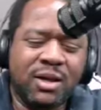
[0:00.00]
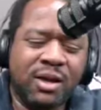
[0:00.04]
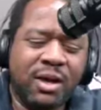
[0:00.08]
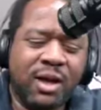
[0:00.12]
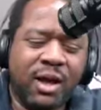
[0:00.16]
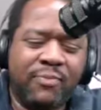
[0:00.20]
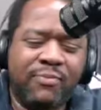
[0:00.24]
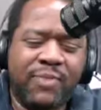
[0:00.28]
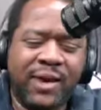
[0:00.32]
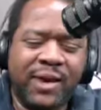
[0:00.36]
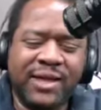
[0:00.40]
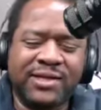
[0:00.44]

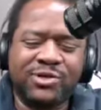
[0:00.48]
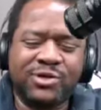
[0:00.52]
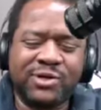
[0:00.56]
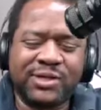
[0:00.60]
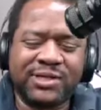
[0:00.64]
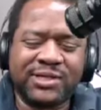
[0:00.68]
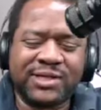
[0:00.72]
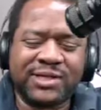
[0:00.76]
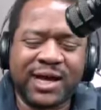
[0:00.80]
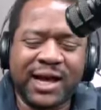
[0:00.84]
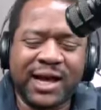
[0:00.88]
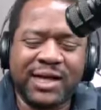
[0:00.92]
Uh, based on
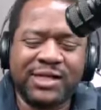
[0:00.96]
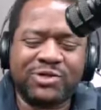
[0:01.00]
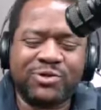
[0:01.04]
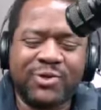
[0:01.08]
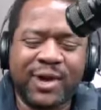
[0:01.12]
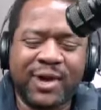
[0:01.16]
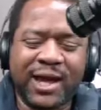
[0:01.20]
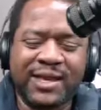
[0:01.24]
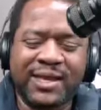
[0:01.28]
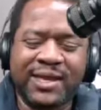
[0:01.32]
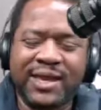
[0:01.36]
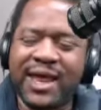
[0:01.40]
his
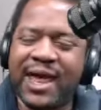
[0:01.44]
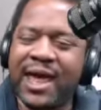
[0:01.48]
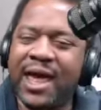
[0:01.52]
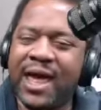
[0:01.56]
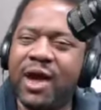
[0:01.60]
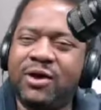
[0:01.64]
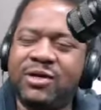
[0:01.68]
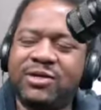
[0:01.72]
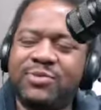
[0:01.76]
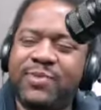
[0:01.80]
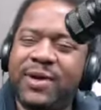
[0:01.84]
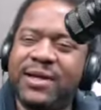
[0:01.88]
contract
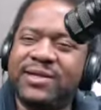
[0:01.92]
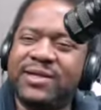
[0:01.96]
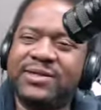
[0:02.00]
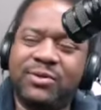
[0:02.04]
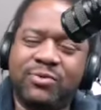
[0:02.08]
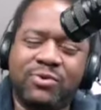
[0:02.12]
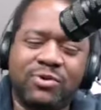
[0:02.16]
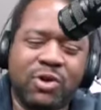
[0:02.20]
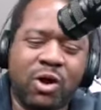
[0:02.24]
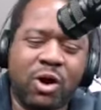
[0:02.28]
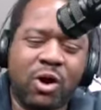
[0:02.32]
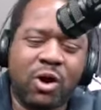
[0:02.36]
now,
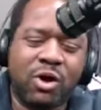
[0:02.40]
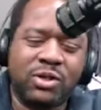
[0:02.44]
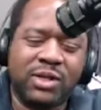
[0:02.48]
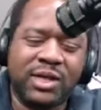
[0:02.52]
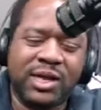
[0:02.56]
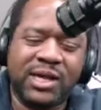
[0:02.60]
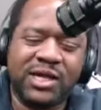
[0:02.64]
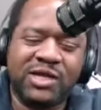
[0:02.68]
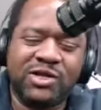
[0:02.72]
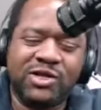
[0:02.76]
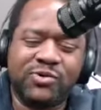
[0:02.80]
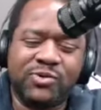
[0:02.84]
especially with all
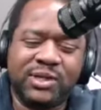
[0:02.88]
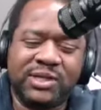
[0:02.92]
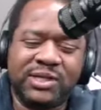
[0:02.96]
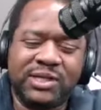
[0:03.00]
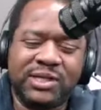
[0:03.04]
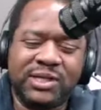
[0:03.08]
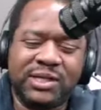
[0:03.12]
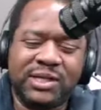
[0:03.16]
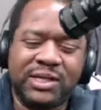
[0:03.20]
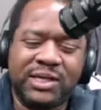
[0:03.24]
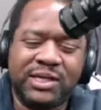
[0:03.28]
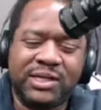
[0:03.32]
the injuries
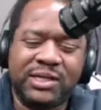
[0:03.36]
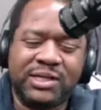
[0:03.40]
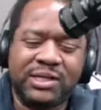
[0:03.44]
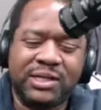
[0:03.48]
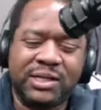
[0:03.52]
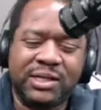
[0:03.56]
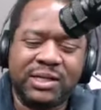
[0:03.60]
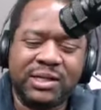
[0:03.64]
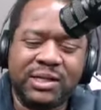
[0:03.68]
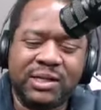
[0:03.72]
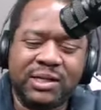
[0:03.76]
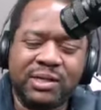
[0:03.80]
he, he's
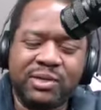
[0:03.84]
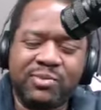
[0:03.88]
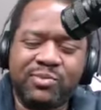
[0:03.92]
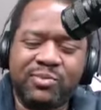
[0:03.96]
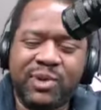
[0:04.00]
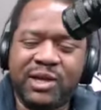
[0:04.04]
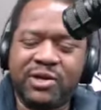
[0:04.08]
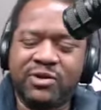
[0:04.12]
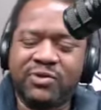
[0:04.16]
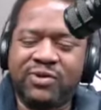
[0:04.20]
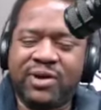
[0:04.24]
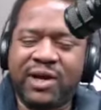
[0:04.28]

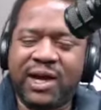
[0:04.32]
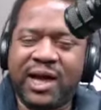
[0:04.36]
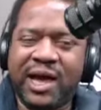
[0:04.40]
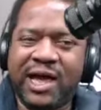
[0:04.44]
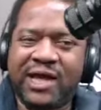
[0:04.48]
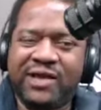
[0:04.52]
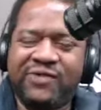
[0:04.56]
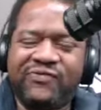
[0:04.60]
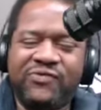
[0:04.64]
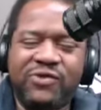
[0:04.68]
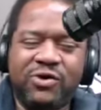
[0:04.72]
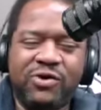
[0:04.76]
made over the
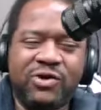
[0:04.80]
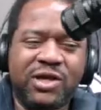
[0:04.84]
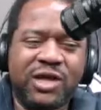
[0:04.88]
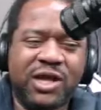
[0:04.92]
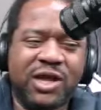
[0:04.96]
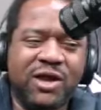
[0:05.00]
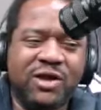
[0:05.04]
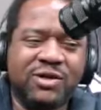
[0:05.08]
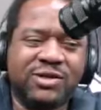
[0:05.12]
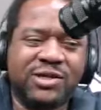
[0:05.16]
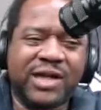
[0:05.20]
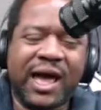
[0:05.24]
last few
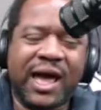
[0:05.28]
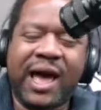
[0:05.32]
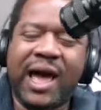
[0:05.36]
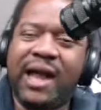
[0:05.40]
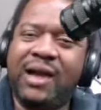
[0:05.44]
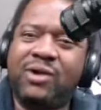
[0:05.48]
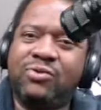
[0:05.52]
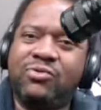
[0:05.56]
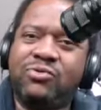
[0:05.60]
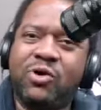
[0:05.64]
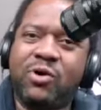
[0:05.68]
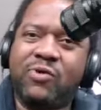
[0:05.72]
years,
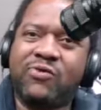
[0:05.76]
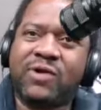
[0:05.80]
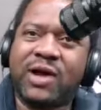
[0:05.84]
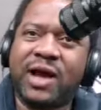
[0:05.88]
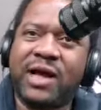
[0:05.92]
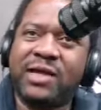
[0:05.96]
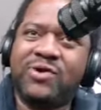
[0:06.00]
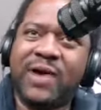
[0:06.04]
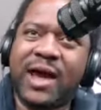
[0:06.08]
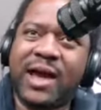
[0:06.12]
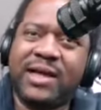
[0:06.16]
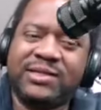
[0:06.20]
I don't know if
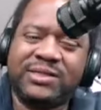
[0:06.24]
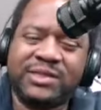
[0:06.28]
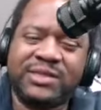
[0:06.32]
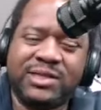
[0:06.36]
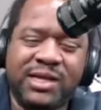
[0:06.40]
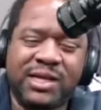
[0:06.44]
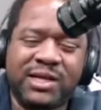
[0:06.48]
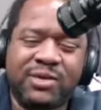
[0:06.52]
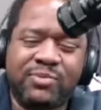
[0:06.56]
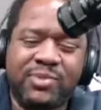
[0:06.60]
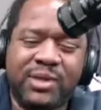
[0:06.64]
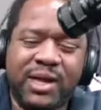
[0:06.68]

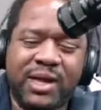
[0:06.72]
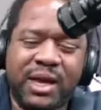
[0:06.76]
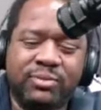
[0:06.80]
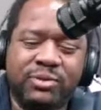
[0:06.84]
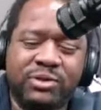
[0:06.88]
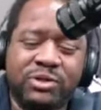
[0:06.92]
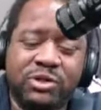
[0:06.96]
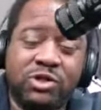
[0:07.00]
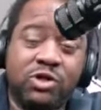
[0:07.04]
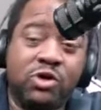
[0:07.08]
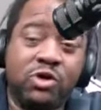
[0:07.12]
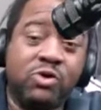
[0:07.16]
contractually he'd be
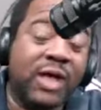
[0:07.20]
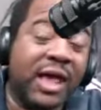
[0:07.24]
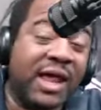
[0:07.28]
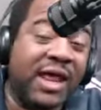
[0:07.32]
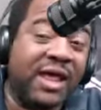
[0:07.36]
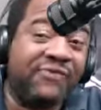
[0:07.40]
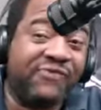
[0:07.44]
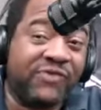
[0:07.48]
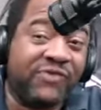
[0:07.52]
able to do that.